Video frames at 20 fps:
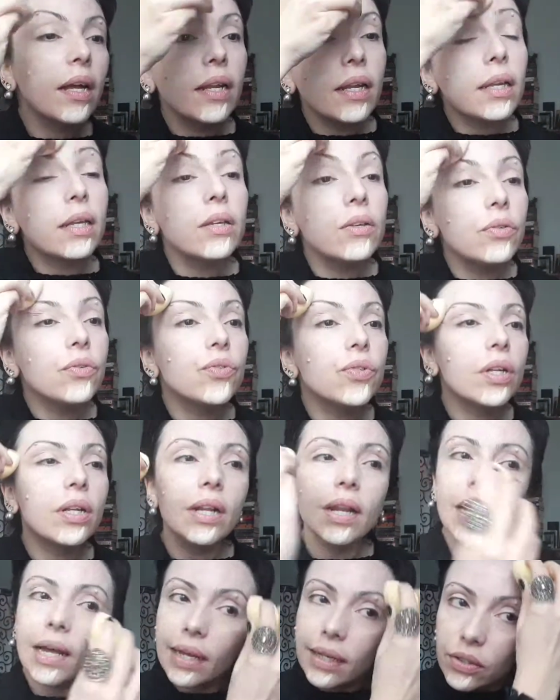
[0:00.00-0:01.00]
And I
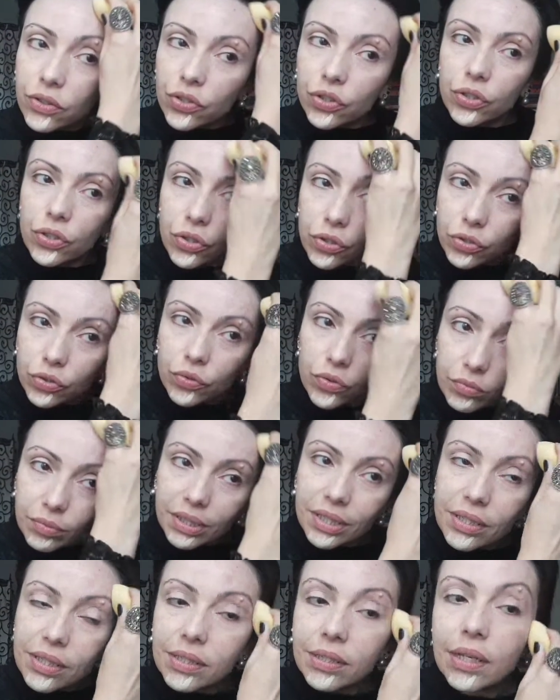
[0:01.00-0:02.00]
usually like to use
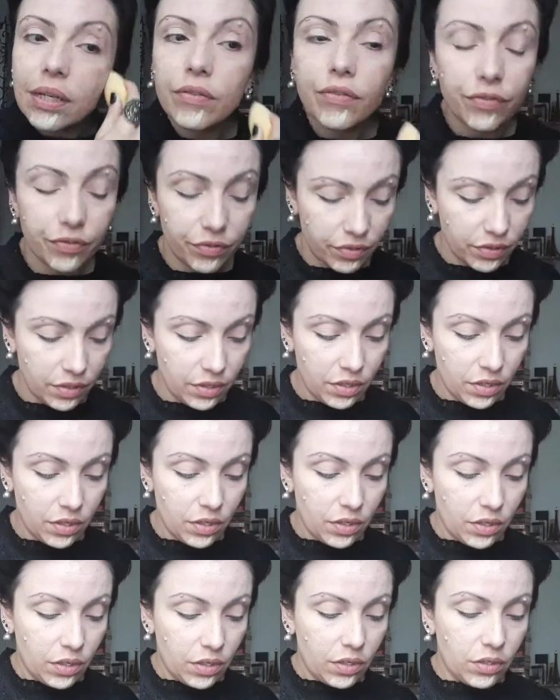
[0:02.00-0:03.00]
my stuff
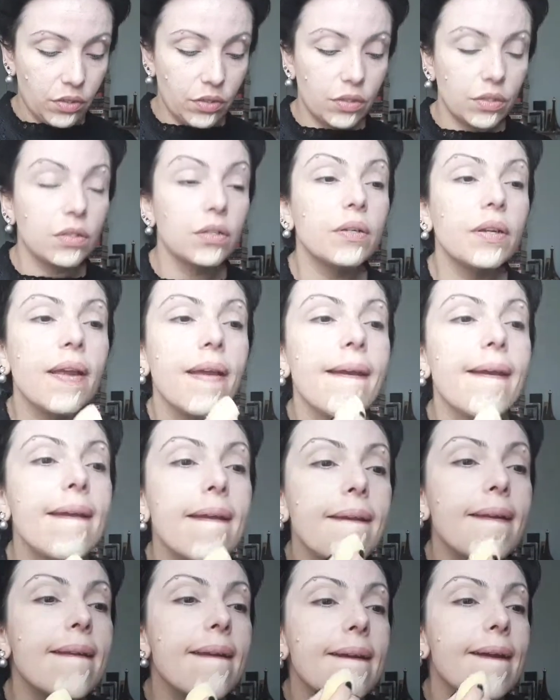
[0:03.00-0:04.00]
to the
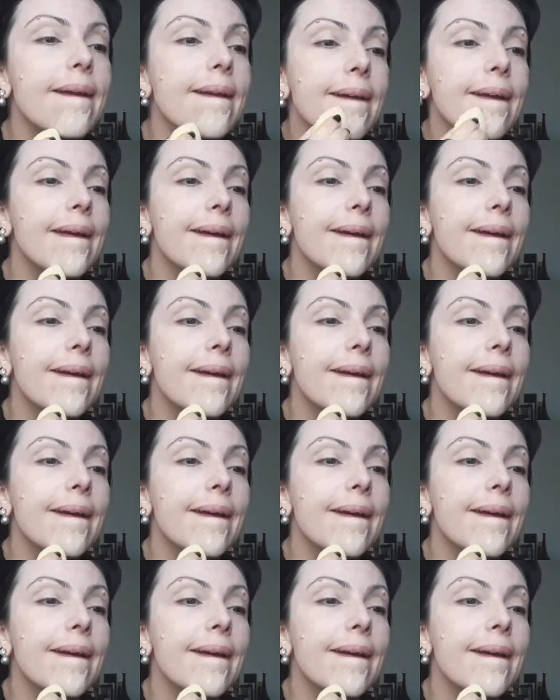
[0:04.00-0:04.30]
end.